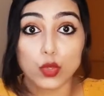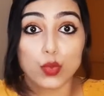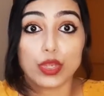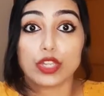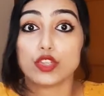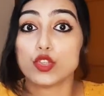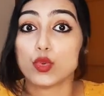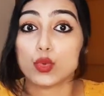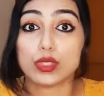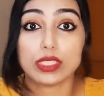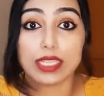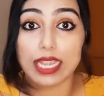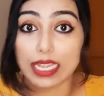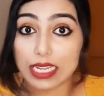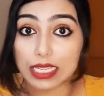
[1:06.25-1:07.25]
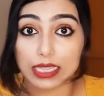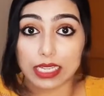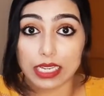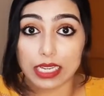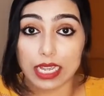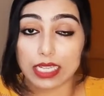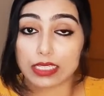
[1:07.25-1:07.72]
You can choose
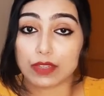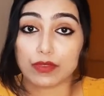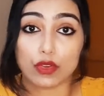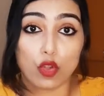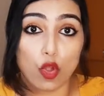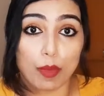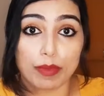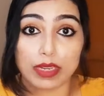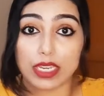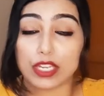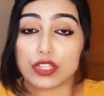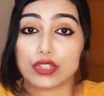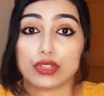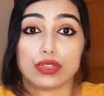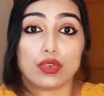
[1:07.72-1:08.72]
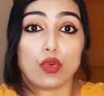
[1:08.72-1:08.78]
anything, as in for combination